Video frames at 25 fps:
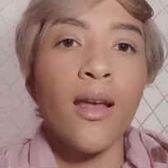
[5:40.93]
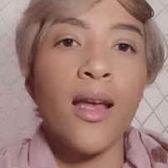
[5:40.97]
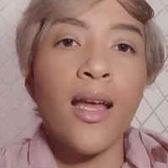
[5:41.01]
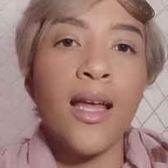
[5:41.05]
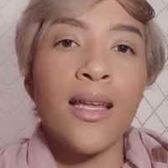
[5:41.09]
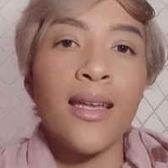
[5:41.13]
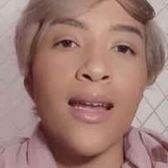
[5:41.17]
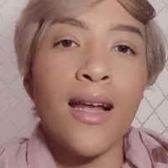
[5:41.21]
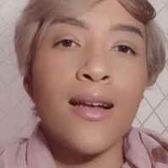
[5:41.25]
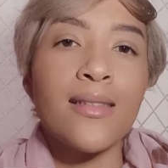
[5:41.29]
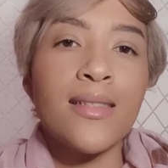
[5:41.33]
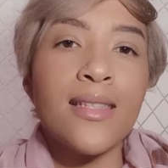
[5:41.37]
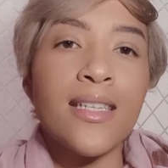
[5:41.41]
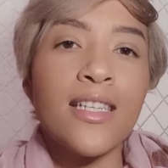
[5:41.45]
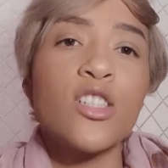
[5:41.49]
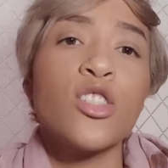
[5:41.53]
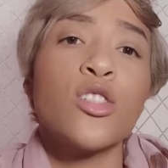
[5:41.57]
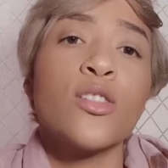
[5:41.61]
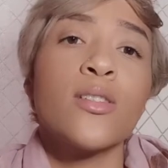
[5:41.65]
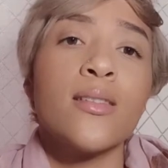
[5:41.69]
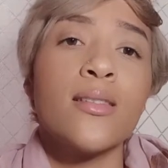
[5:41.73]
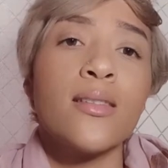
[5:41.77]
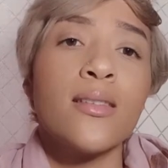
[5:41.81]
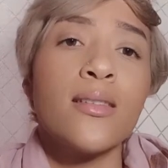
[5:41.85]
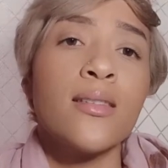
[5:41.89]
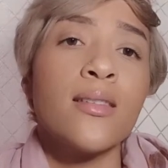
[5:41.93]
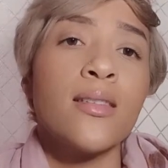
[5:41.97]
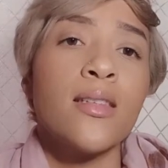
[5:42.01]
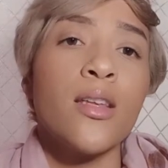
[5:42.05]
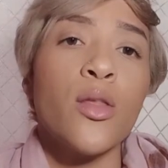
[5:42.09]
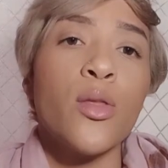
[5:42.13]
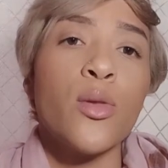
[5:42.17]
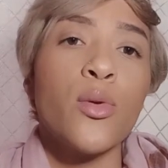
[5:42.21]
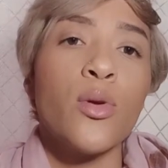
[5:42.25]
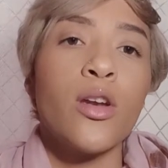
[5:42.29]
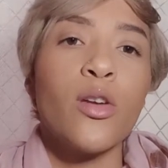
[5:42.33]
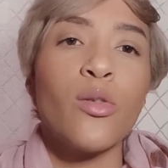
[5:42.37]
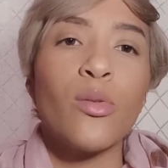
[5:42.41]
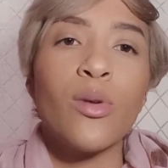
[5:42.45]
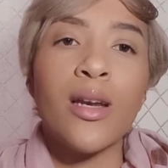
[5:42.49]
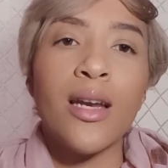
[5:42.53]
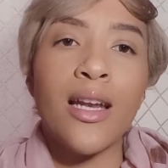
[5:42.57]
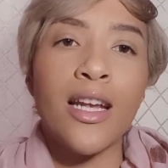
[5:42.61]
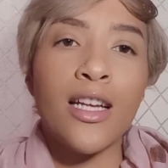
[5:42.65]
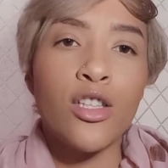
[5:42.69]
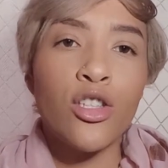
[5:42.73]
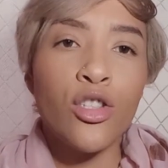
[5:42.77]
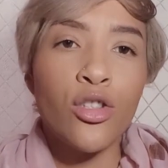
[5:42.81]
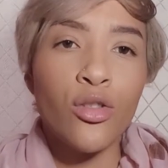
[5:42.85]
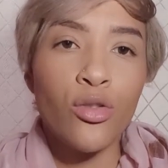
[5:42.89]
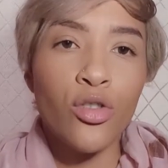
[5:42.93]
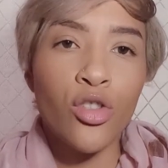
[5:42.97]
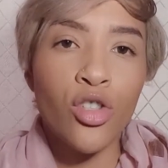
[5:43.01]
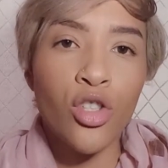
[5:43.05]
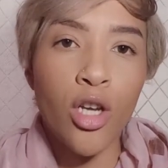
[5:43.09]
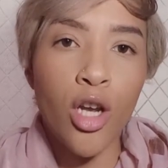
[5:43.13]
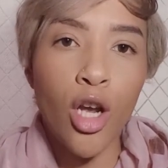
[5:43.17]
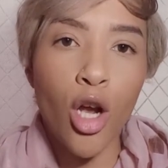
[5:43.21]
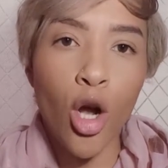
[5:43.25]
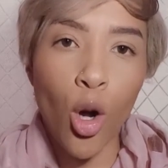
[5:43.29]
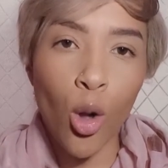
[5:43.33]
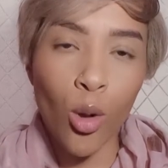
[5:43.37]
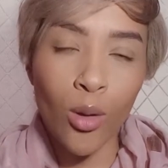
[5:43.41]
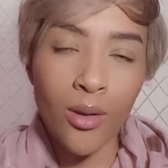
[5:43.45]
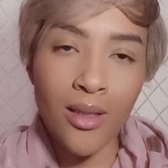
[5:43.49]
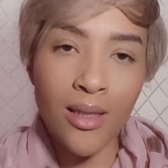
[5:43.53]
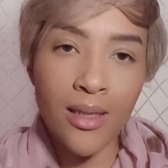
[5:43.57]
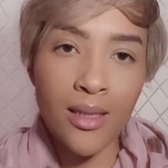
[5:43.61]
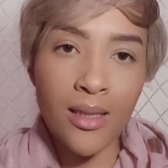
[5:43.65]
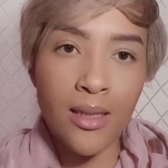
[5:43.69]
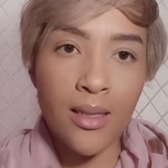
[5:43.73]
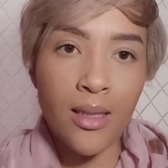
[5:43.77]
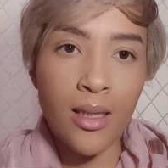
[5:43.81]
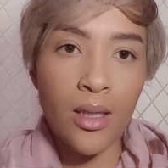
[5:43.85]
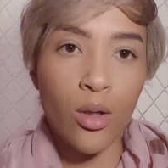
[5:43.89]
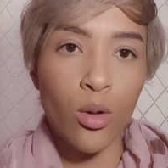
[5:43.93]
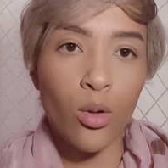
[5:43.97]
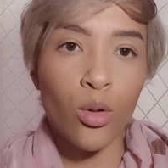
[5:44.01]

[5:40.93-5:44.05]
Now, section 63 relates to shareholders